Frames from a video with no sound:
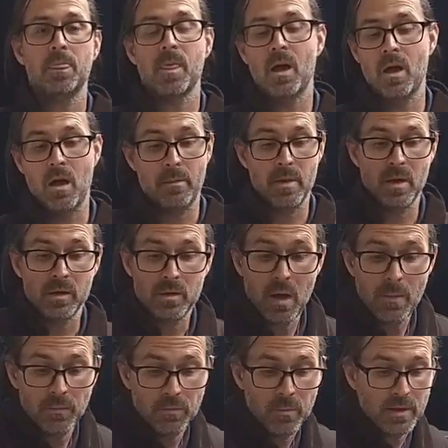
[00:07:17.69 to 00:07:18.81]
It
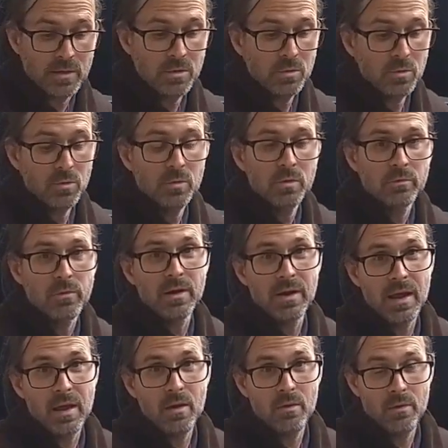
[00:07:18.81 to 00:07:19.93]
comes with my two right
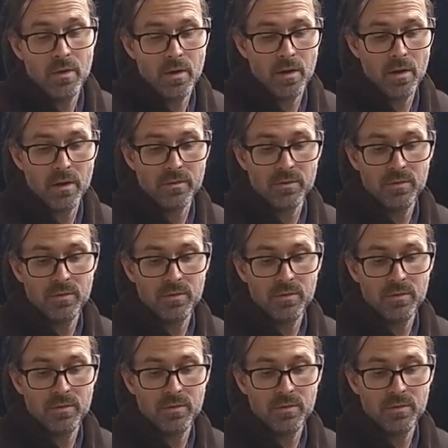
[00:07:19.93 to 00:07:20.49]
now,